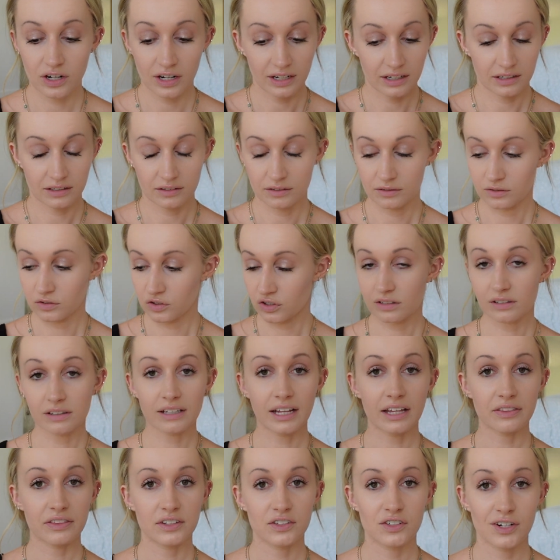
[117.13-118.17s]
and just
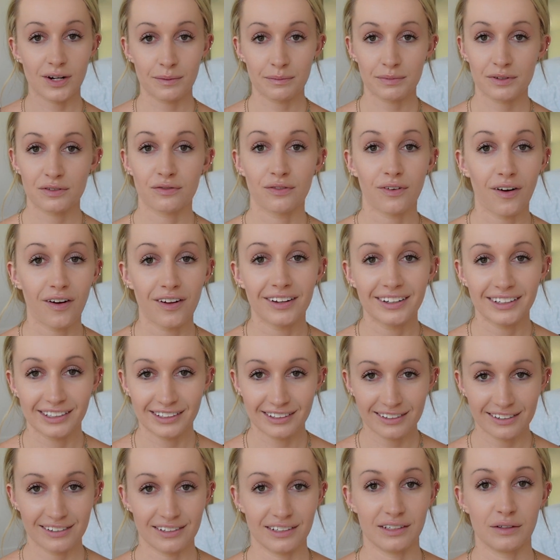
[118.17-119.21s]
let the chips fall and
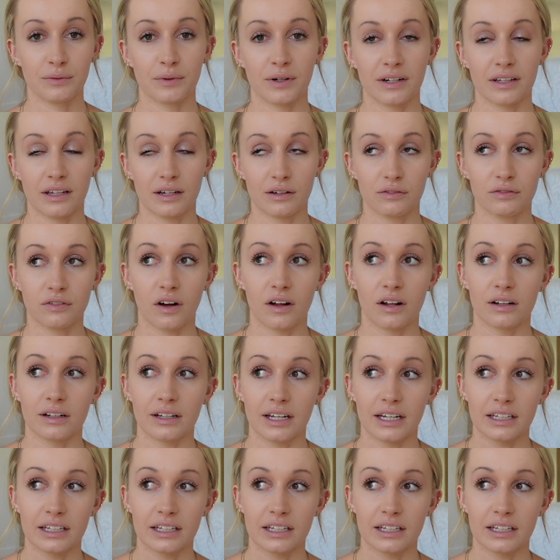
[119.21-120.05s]
see where they fall.